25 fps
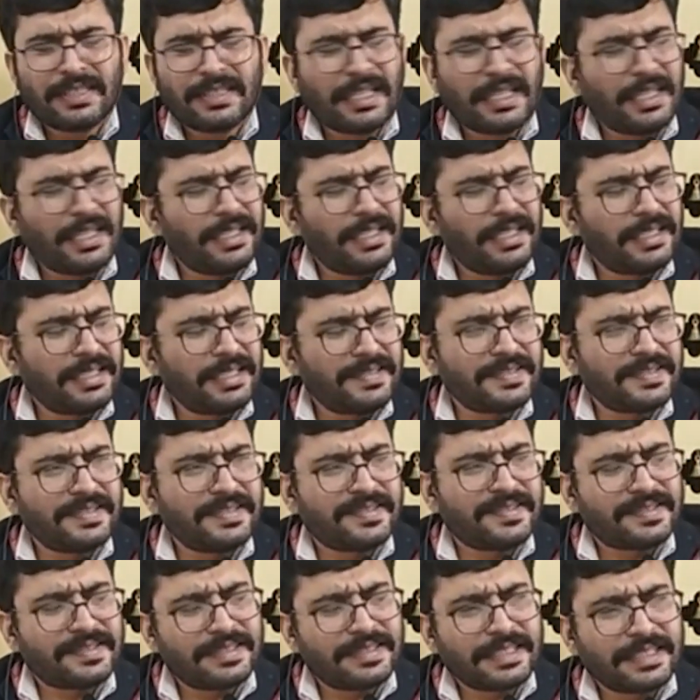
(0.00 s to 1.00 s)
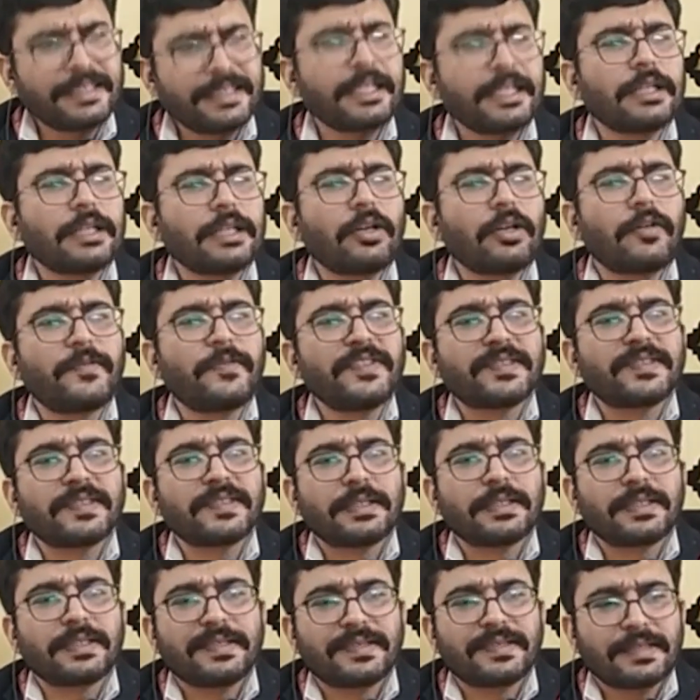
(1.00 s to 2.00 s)
I guess its technical
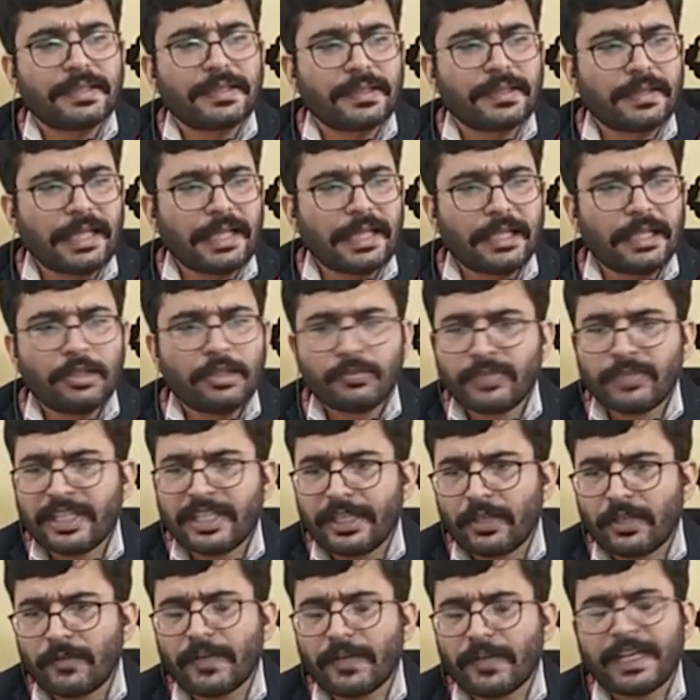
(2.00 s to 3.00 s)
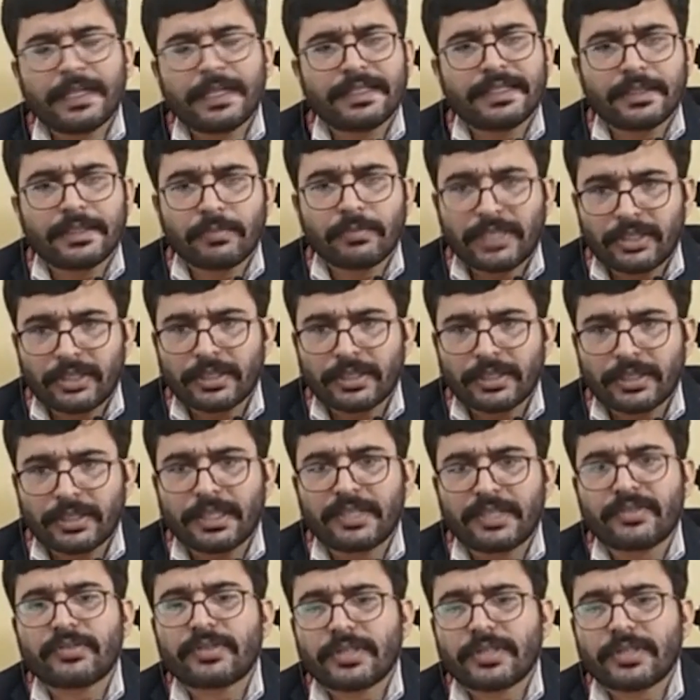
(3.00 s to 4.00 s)
officer is an alumni of IIT
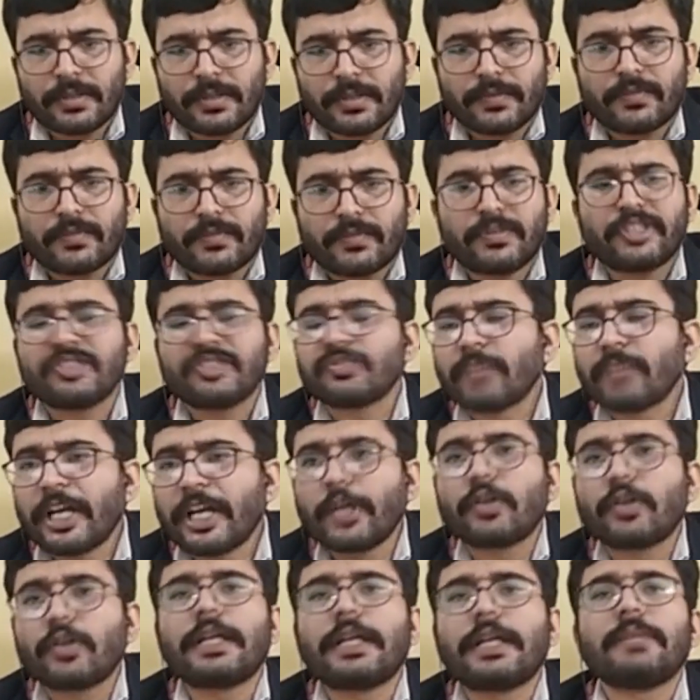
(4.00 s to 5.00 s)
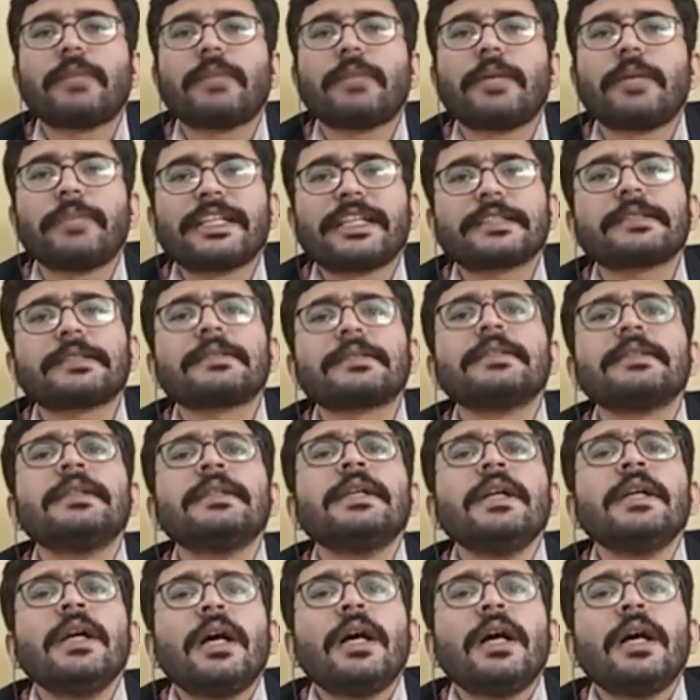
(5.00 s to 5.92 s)
Madras, which is my own alma mater.